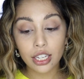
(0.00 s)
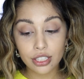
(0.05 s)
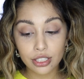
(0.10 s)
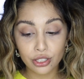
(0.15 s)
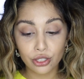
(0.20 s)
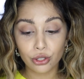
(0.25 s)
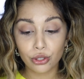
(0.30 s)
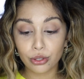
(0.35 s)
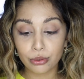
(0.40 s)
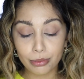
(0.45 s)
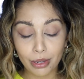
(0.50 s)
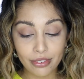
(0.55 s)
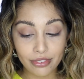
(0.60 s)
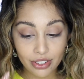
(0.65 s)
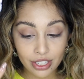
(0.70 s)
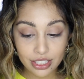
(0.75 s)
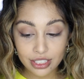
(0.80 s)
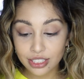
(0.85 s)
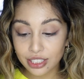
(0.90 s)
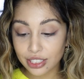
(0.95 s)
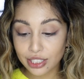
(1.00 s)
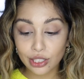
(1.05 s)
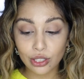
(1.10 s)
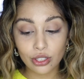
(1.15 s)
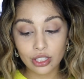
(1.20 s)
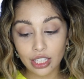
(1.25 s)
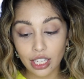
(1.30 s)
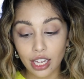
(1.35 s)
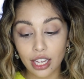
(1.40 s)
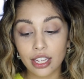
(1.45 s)
You know, my face doesn't
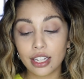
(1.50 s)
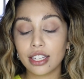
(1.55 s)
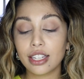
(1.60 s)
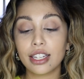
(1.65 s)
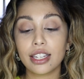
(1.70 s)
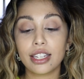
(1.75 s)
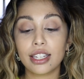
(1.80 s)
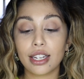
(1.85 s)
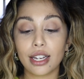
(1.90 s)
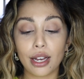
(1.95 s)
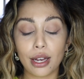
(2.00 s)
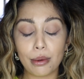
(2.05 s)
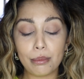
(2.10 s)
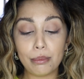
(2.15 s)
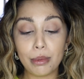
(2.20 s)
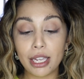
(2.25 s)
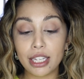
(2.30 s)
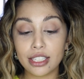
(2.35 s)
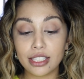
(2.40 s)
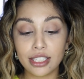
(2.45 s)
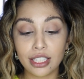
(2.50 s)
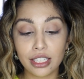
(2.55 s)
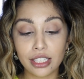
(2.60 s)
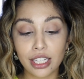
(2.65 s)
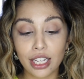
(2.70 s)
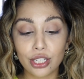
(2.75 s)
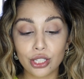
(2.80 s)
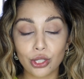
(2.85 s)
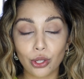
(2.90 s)
look that amazing yet.